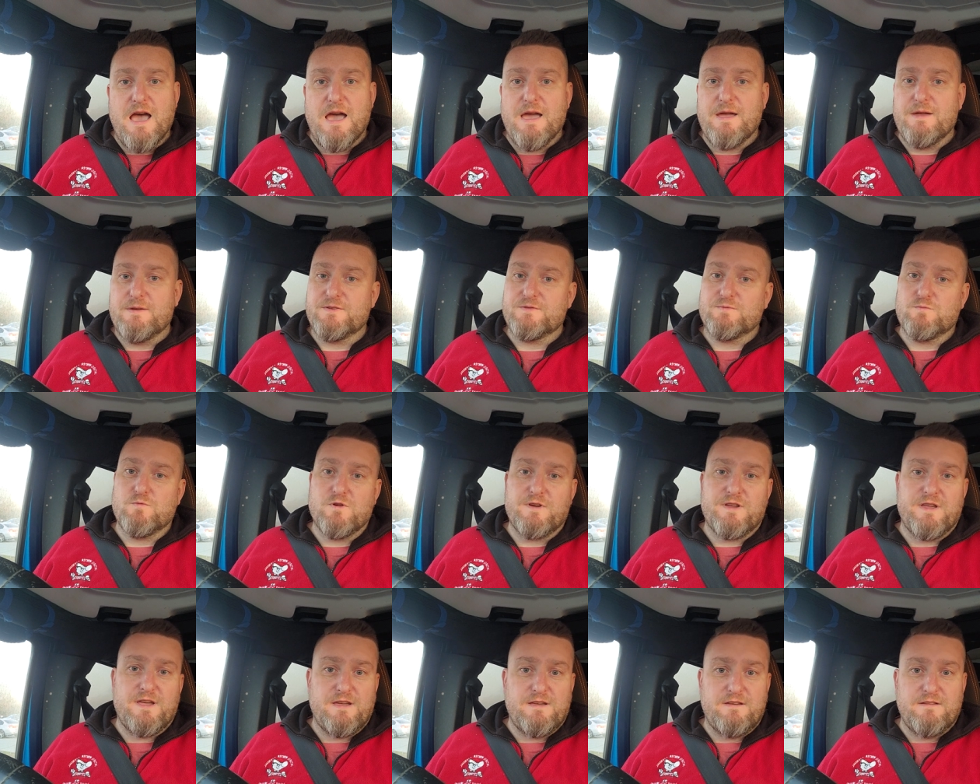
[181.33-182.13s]
I was
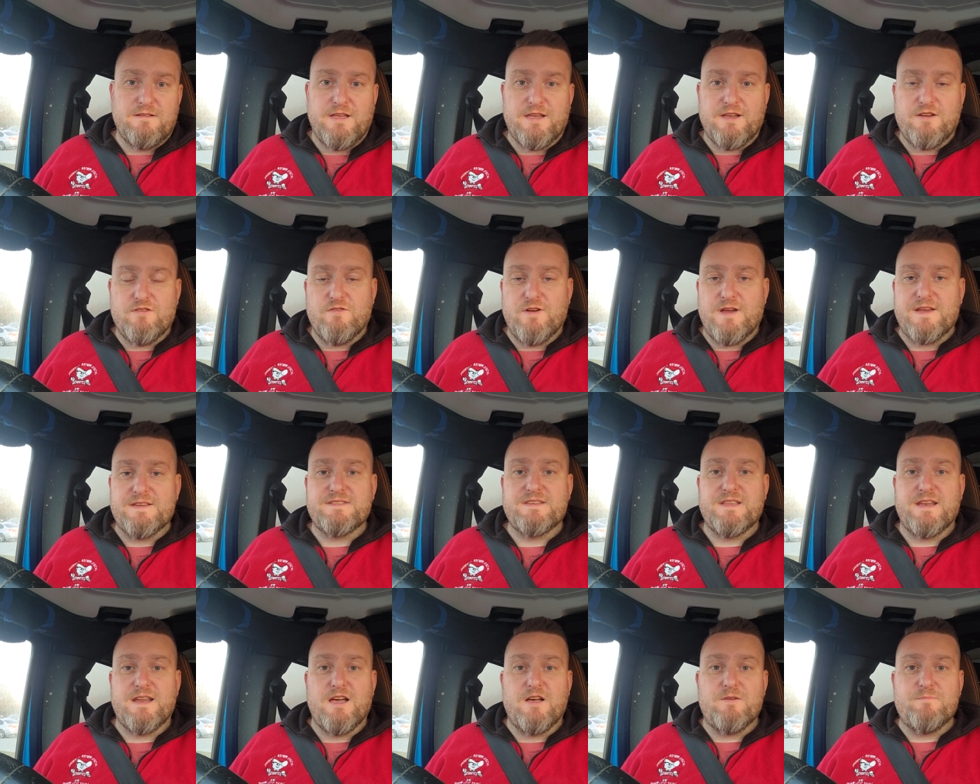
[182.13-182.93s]
working like
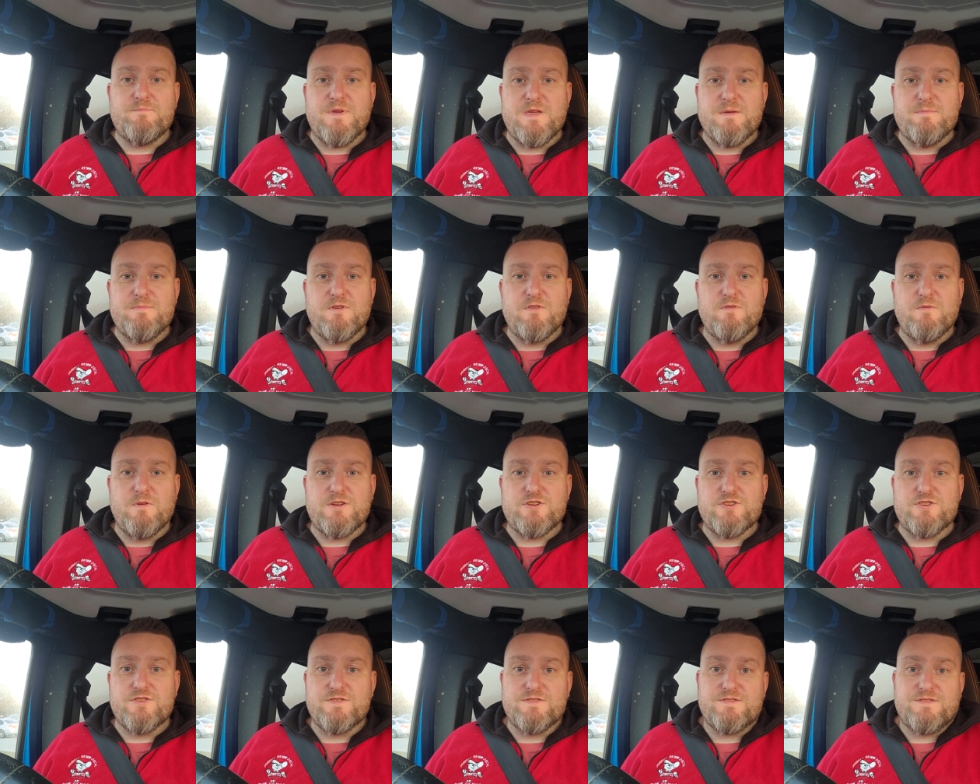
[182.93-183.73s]
crazy to help people,
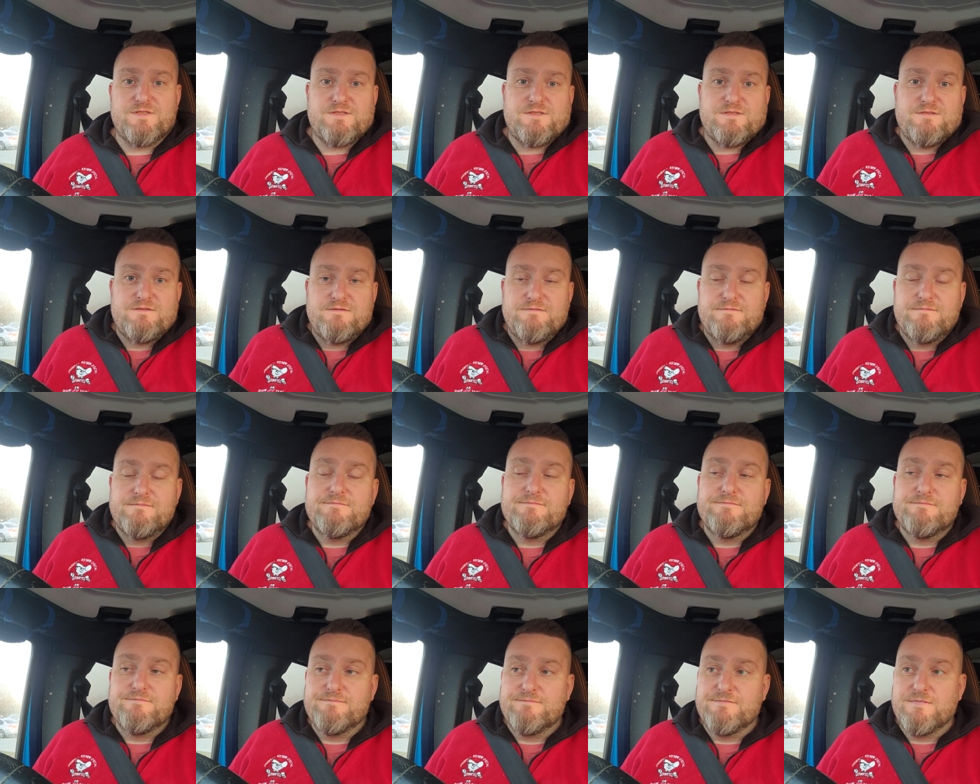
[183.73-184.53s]
which is,
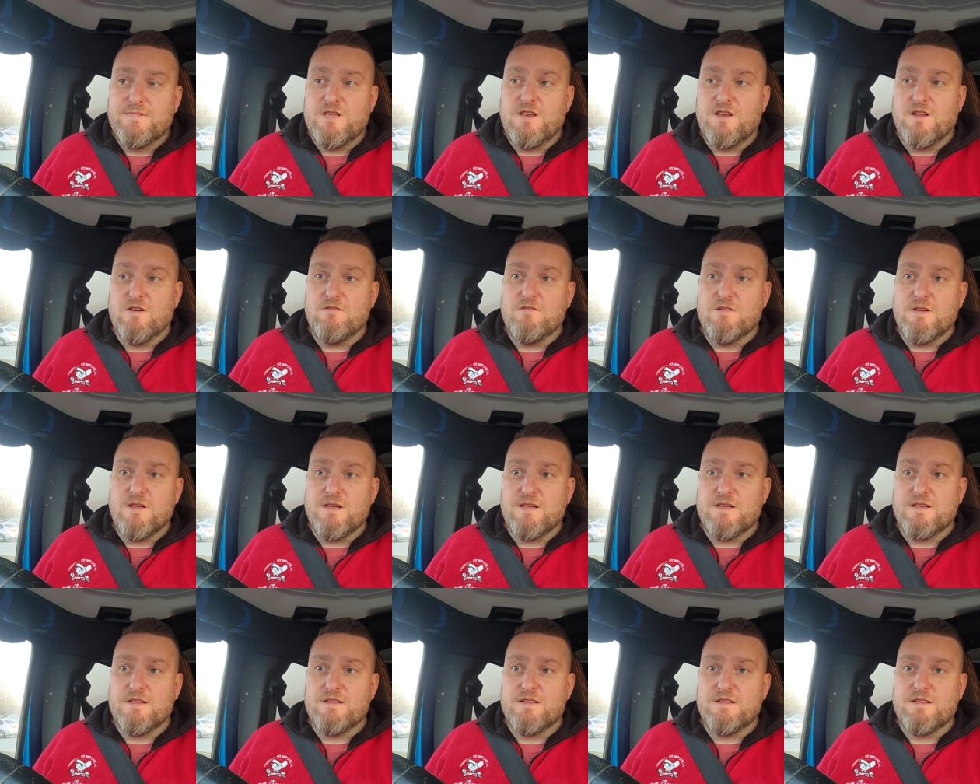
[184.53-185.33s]
you know,
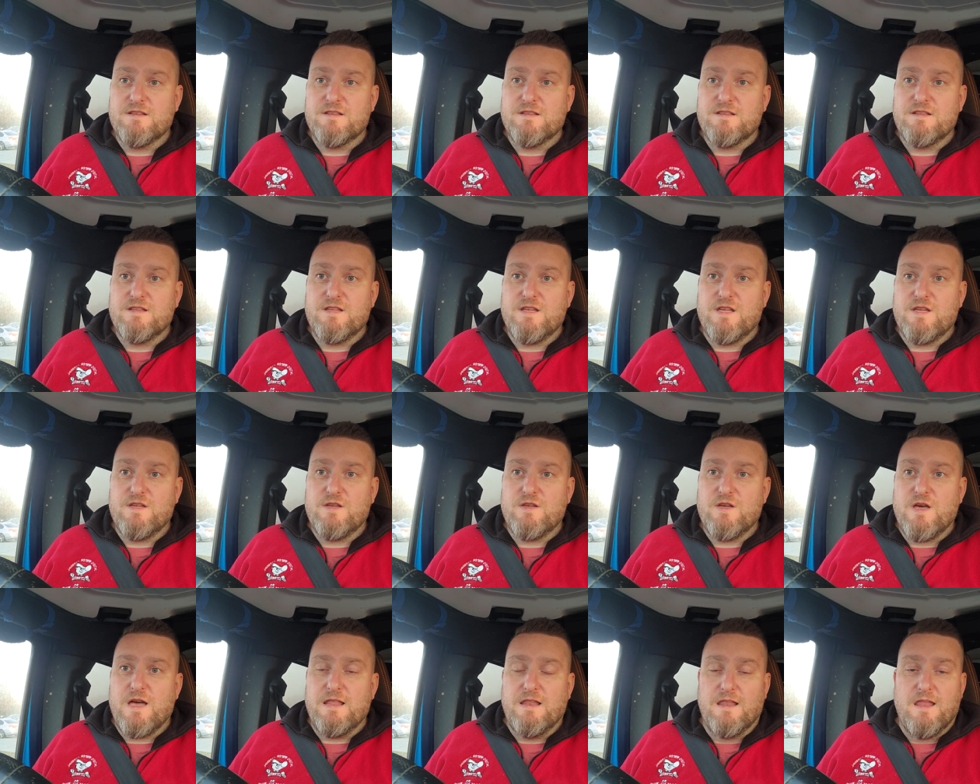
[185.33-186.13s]
uh,
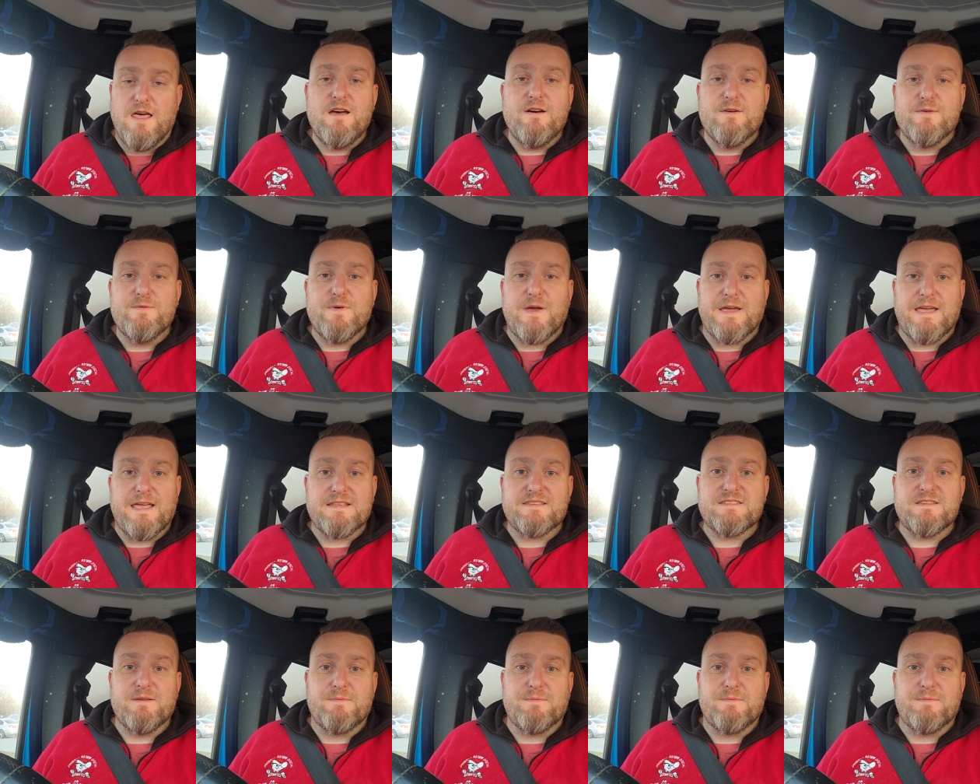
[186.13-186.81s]
I love. I get